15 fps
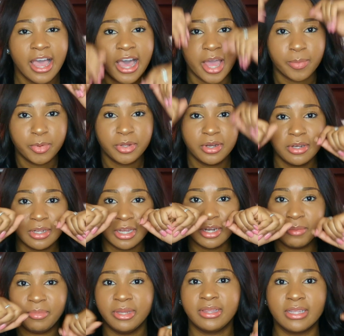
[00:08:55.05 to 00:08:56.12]
I put it
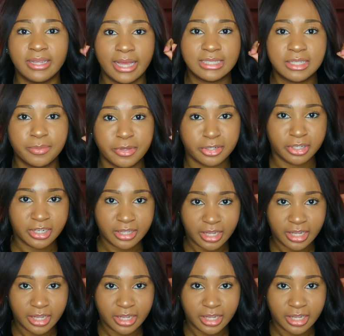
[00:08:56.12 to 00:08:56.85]
on, put the elastic band on,